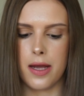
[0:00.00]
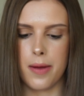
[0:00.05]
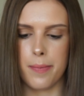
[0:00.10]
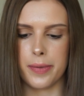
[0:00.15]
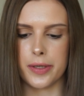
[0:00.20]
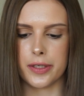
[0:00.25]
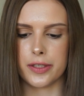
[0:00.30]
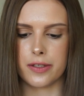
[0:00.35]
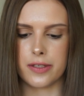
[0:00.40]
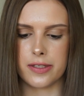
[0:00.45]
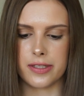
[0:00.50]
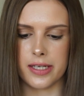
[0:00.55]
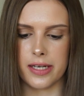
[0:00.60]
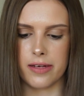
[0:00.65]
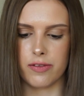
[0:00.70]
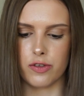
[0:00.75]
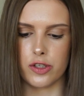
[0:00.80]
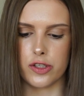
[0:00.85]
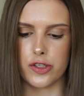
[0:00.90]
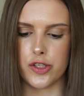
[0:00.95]
because
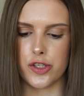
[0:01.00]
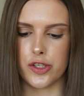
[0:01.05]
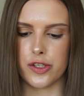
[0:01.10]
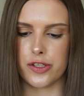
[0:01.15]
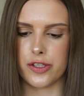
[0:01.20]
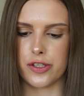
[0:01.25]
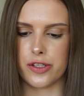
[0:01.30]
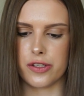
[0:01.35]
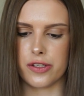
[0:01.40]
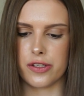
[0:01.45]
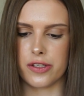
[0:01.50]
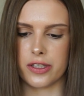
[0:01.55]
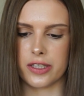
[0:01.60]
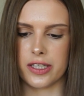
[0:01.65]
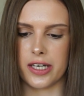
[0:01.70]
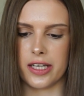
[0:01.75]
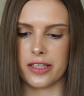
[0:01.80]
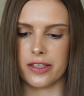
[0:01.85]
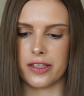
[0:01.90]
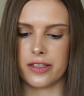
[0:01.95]
it reduces the
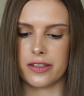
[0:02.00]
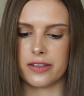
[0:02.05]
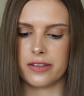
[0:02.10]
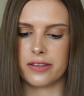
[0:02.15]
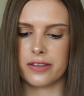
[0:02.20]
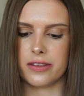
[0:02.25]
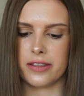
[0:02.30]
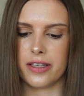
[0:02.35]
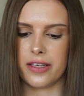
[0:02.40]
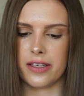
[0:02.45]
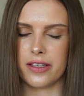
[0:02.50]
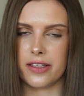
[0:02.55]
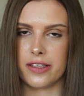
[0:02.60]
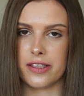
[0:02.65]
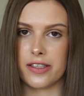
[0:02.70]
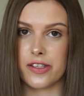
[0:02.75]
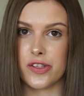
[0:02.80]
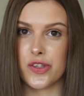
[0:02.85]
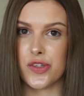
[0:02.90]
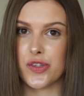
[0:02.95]
color
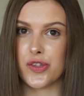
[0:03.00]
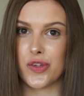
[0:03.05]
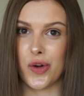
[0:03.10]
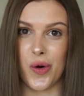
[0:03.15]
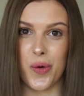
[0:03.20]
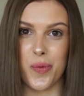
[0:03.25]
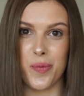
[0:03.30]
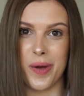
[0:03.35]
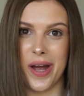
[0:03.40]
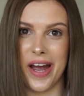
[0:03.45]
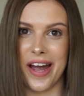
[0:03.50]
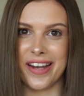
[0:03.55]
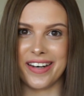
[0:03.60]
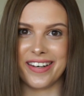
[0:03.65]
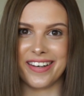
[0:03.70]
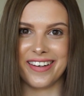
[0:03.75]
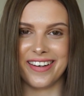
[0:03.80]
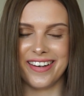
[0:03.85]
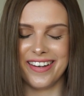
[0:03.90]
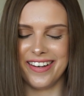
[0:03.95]
so
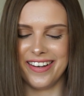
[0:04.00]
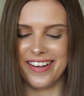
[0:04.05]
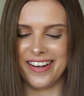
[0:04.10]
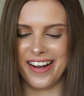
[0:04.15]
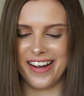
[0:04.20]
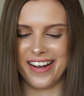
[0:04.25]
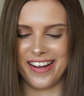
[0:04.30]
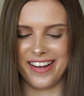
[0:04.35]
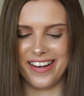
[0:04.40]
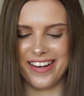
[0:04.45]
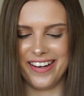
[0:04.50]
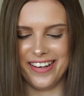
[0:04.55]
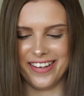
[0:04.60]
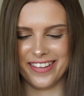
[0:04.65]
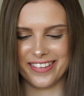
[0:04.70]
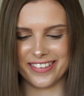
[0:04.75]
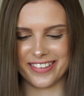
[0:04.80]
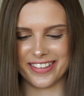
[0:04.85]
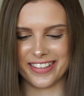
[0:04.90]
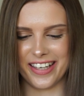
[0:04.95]
bad.
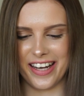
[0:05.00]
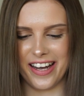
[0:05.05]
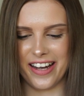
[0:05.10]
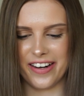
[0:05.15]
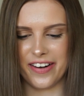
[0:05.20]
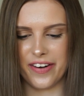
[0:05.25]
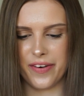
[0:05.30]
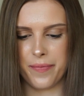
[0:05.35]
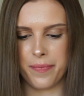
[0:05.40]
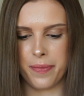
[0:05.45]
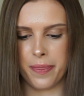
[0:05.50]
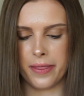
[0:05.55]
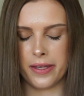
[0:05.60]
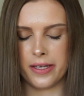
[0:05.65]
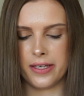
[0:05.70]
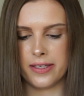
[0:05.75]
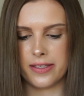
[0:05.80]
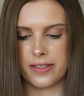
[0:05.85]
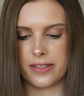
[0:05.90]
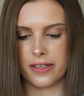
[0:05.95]
Look at that.
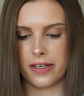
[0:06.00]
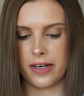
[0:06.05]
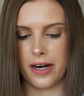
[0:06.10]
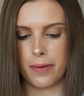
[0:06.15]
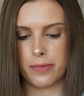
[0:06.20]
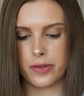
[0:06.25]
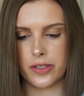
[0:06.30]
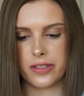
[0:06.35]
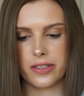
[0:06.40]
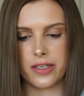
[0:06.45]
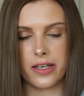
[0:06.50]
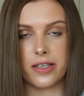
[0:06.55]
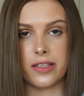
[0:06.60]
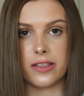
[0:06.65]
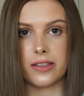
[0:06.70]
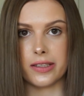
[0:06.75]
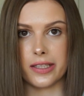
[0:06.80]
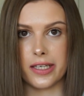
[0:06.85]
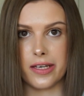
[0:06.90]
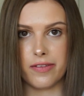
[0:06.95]
So I'm just
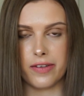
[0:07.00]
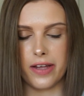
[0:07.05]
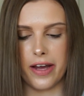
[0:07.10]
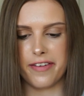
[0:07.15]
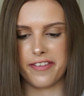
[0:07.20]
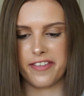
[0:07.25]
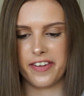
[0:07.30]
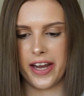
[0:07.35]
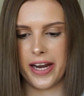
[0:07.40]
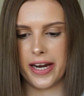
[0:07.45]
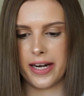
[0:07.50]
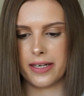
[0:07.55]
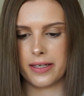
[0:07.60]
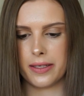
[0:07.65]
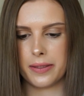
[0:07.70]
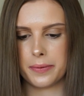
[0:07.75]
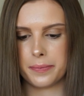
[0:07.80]
gonna leave that fade.